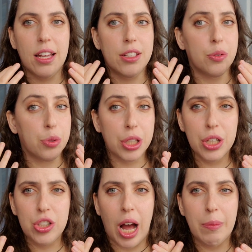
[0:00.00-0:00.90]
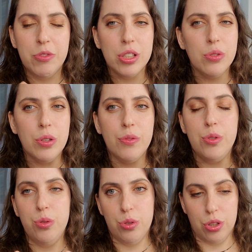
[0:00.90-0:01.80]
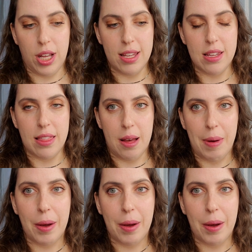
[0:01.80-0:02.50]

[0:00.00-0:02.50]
it did a really good job of just sort of neutralizing them.